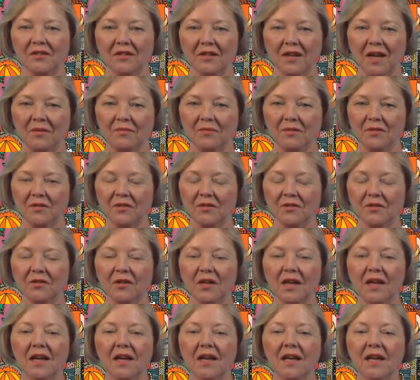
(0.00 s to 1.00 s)
and I was told
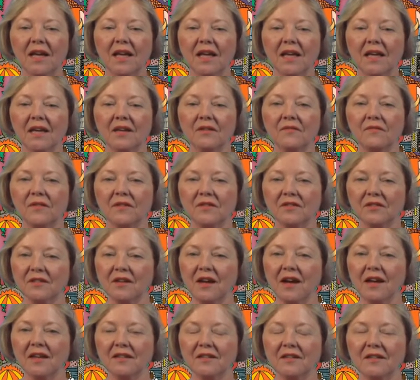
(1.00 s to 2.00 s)
if it's
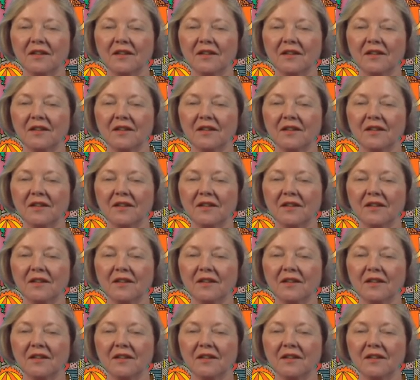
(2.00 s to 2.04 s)
not